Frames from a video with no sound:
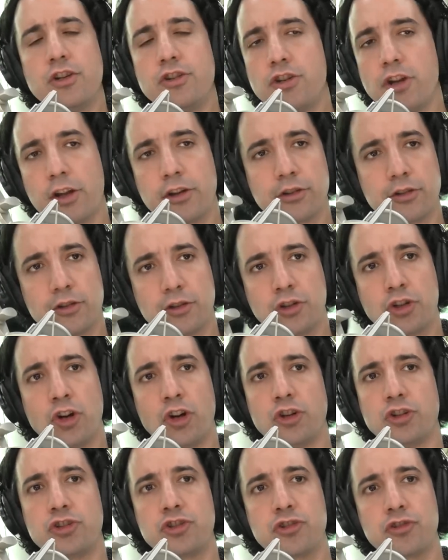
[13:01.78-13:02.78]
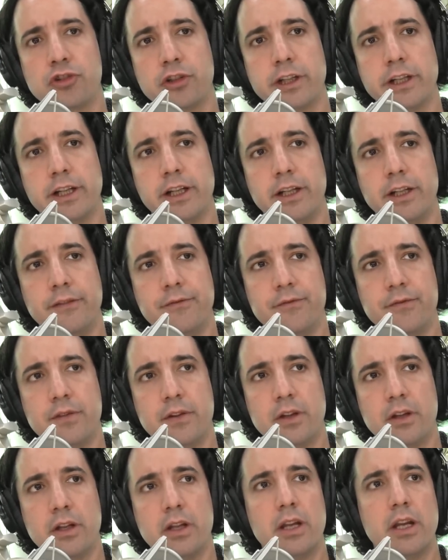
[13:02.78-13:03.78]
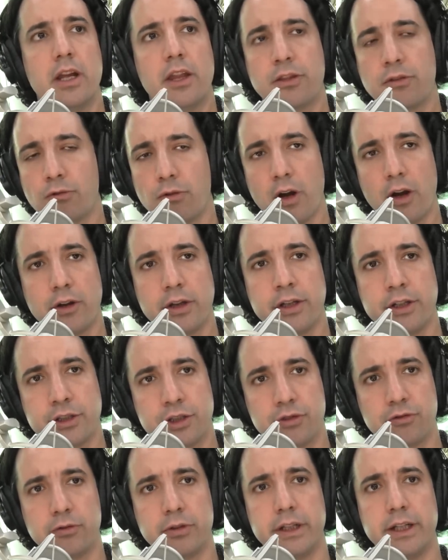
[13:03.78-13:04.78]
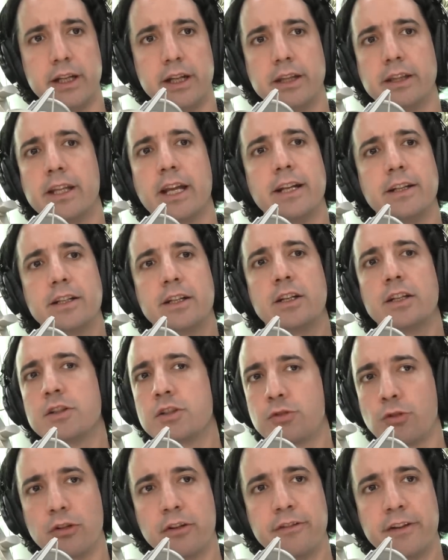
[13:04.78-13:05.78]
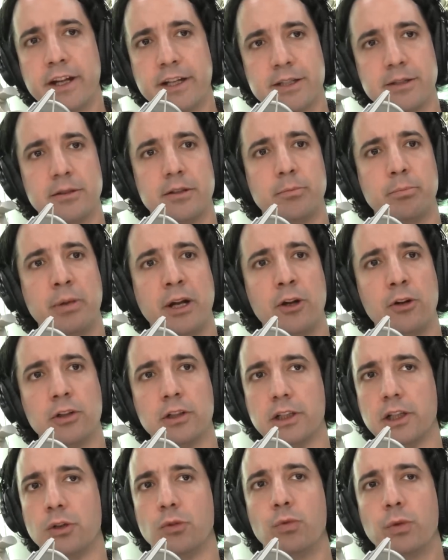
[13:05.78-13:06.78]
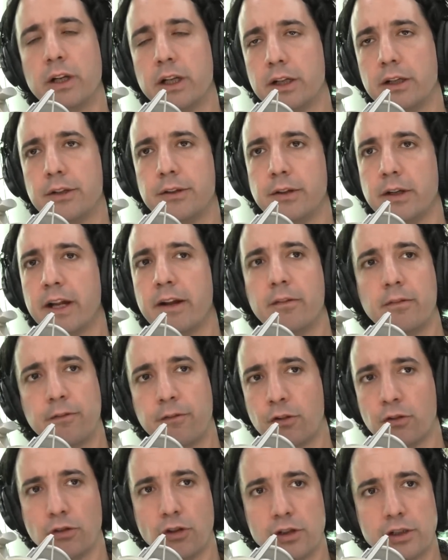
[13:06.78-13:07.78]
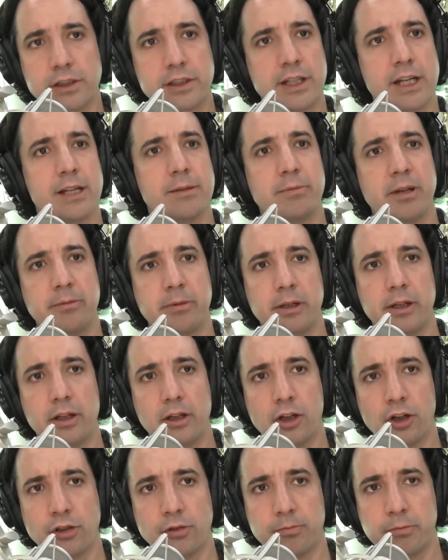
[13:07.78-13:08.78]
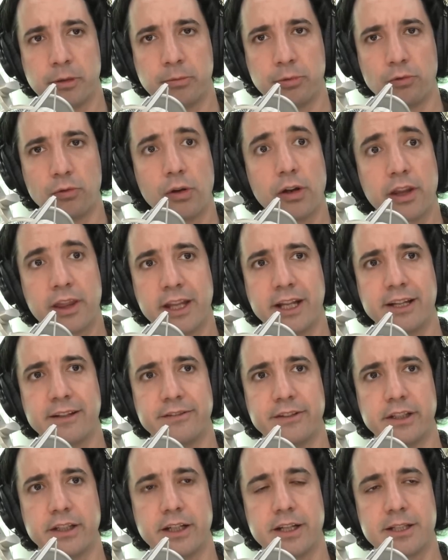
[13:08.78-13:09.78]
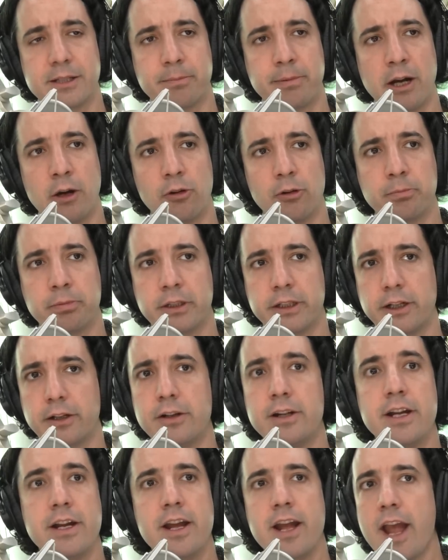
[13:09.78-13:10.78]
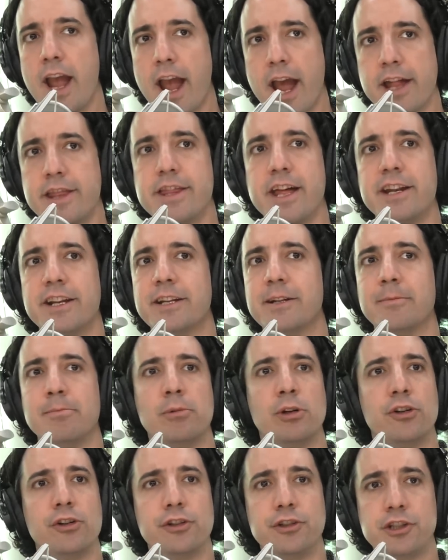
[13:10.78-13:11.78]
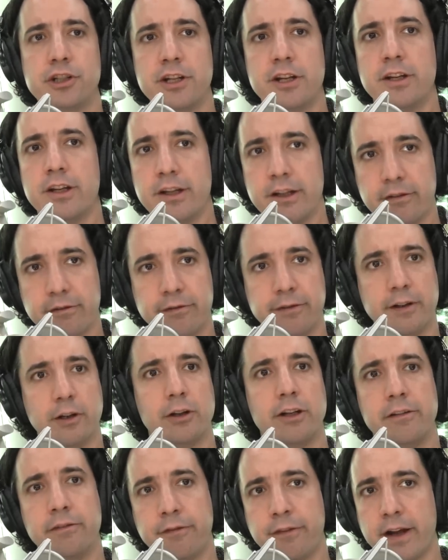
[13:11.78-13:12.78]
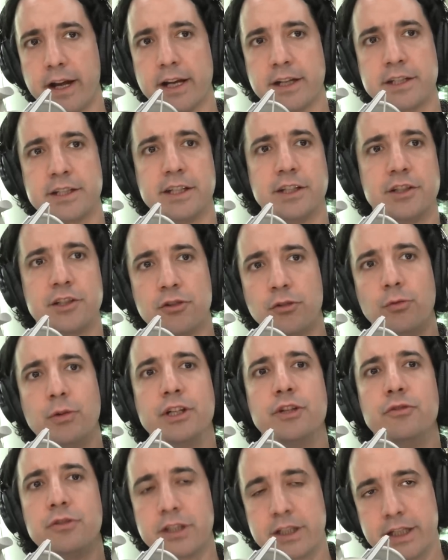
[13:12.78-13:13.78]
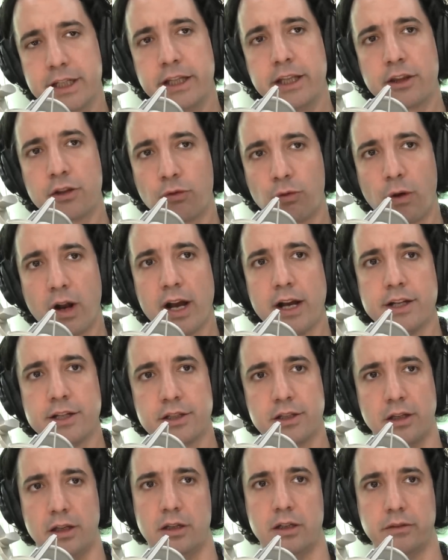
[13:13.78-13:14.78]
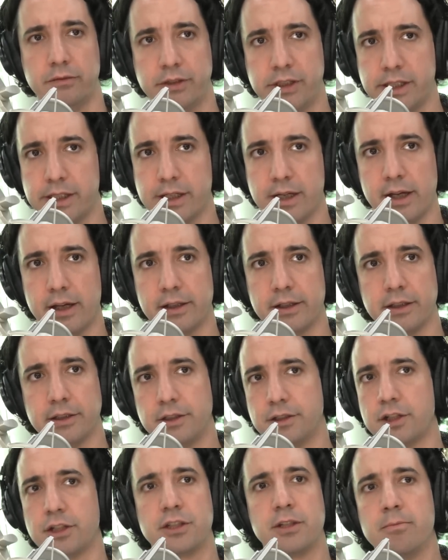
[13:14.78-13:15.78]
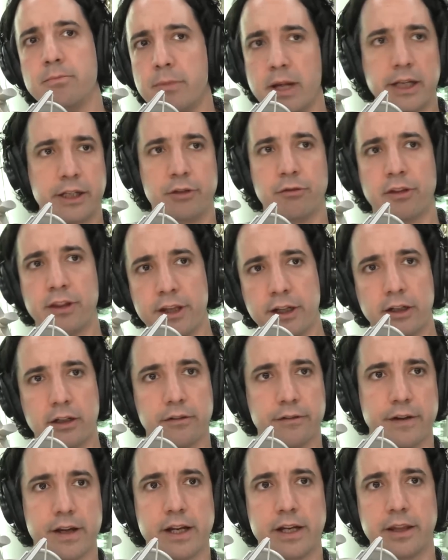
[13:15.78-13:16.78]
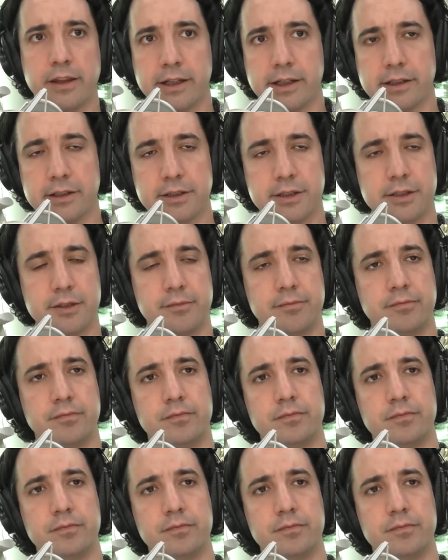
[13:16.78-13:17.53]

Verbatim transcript: another country throughout history that sort of has a parallel where it, eh, for a long time maybe people weren't thinking of it as a power player and then it emerged very fast? And so when you see the rise of Guyana, does it make you think of anything else?